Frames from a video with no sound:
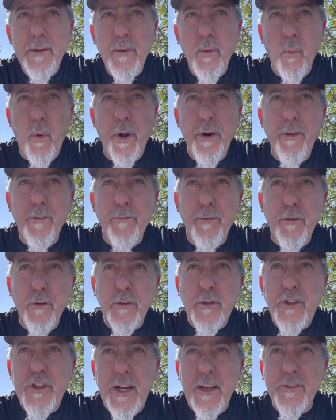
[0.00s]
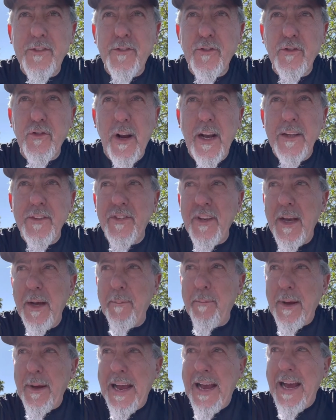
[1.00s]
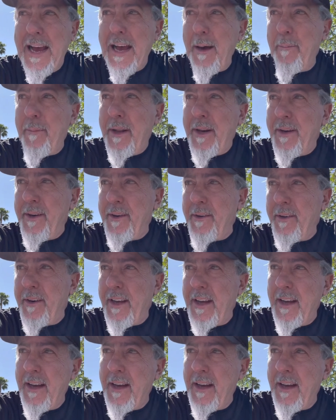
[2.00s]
wonderful chest, tricep, ab, and